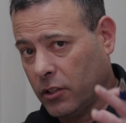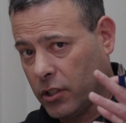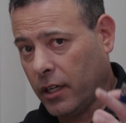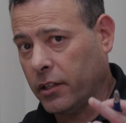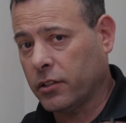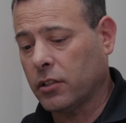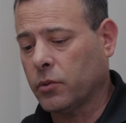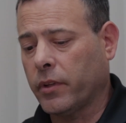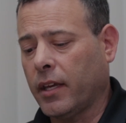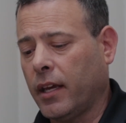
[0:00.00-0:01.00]
challenges
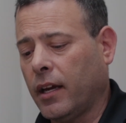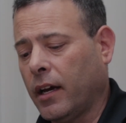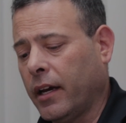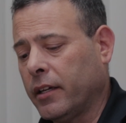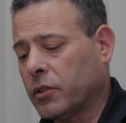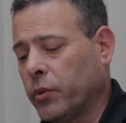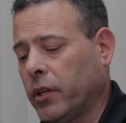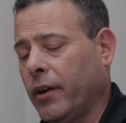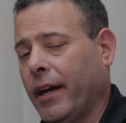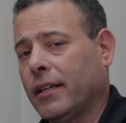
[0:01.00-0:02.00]
with AI is when
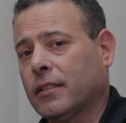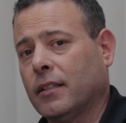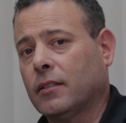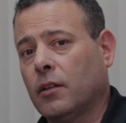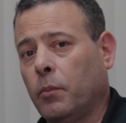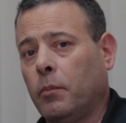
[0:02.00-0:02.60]
you ask it to